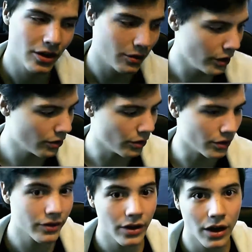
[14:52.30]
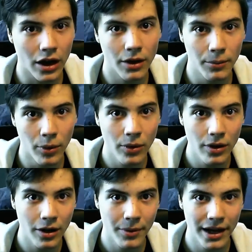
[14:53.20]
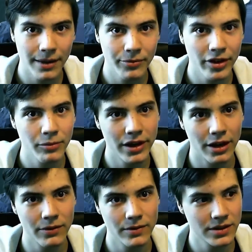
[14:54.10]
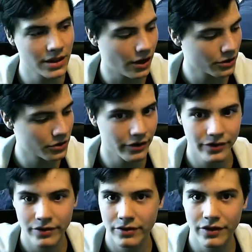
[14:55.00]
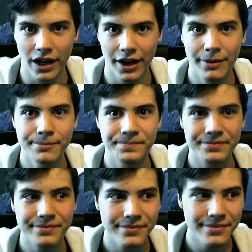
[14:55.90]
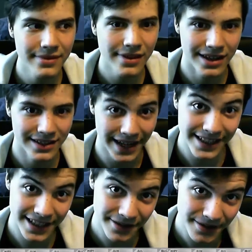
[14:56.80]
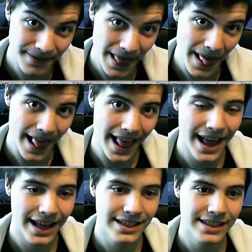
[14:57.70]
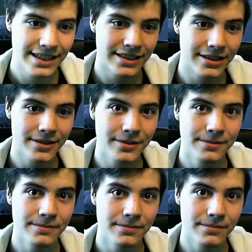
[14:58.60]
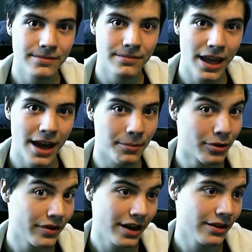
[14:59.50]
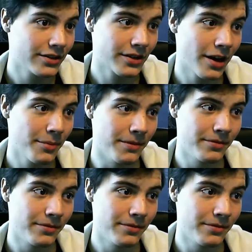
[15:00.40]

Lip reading: record a lot more on my laptop without the hard drive filling up. So that's good. So yeah, more videos are coming